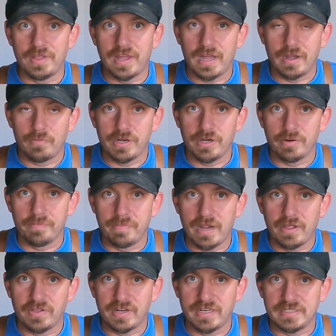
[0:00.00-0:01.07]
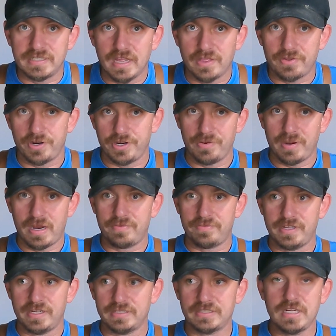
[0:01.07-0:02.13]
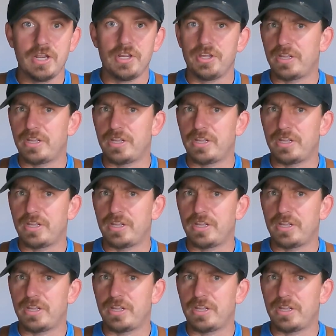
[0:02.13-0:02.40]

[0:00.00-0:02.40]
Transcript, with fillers: that when you're nailing it together. You have this.